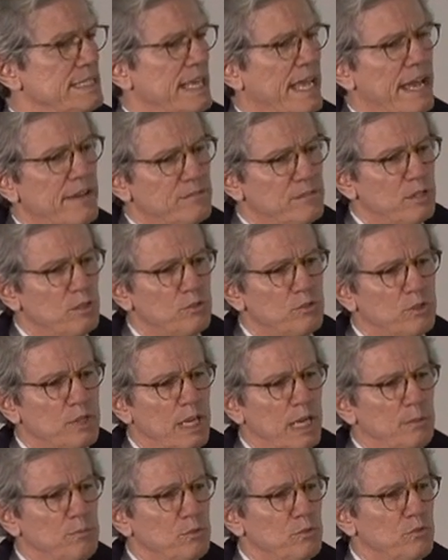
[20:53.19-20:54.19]
After Los
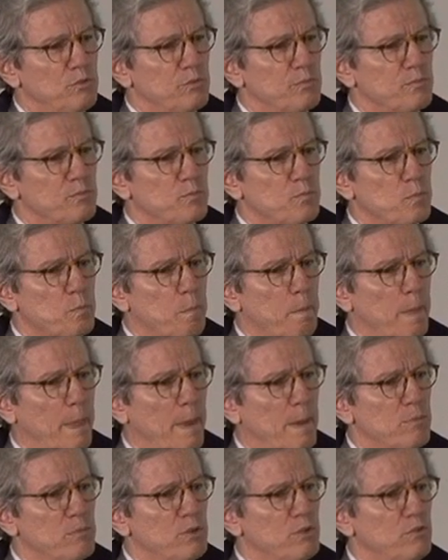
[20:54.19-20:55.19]
Cabos,
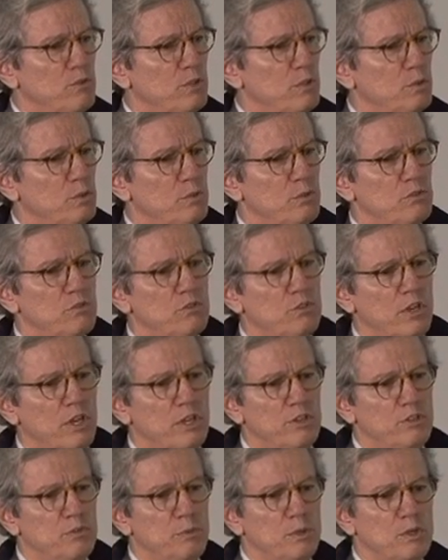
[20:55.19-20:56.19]
Brazil was
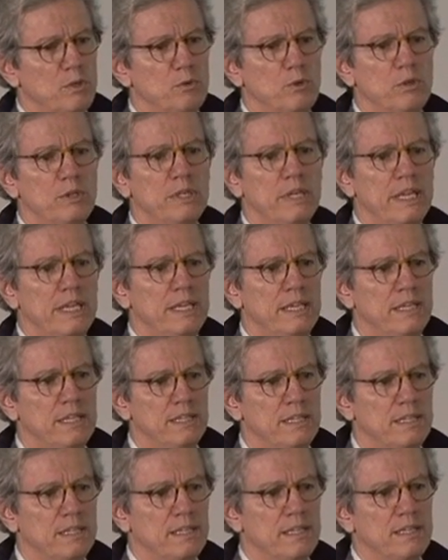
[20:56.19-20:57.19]
charged with
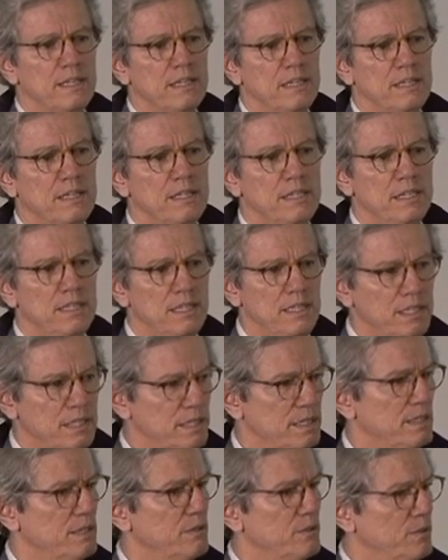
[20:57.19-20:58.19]
coordinating the
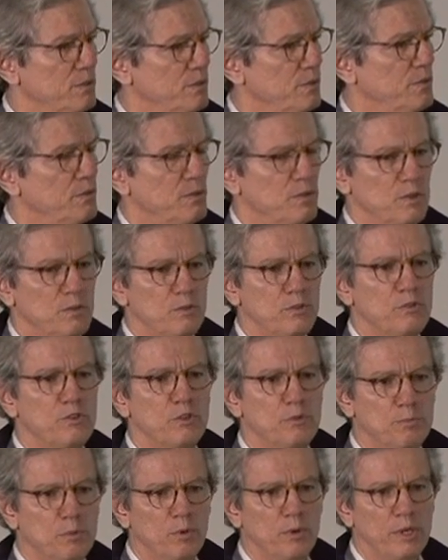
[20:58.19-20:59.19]

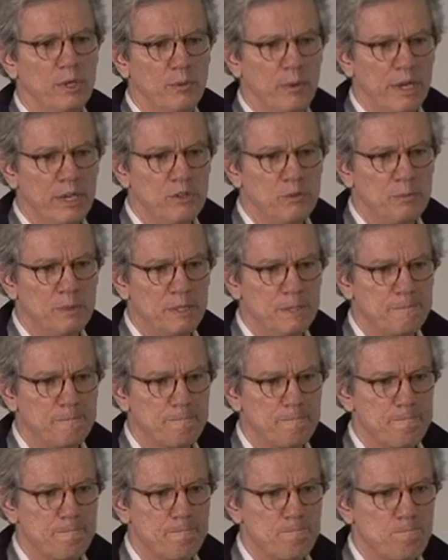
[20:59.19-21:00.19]
reserve pooling arrangement.
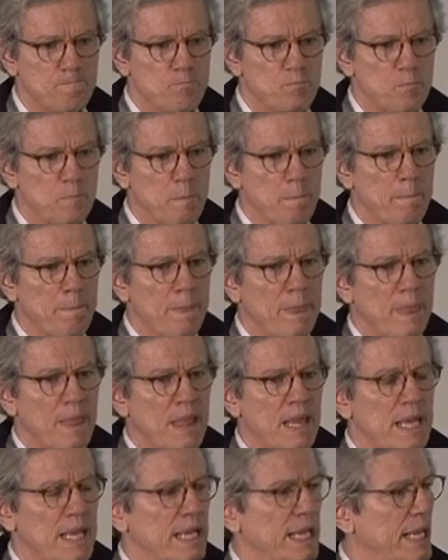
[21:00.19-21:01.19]

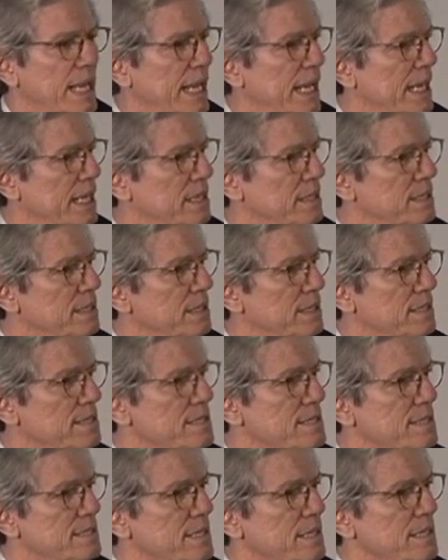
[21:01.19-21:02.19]
And
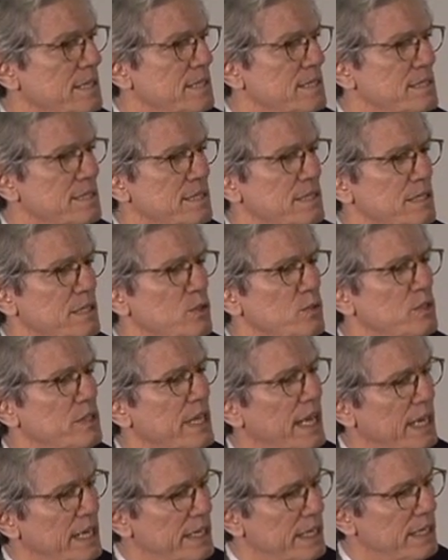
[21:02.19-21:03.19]
since New
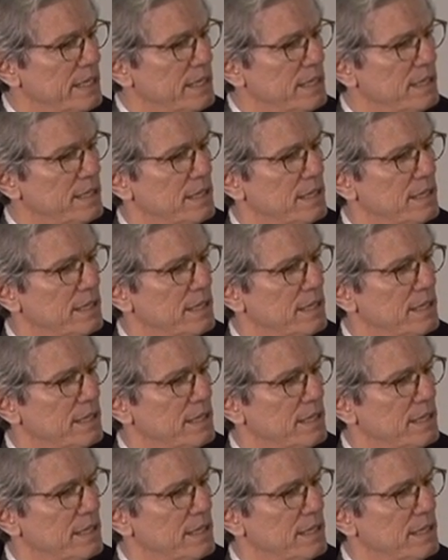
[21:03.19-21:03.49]
Delhi,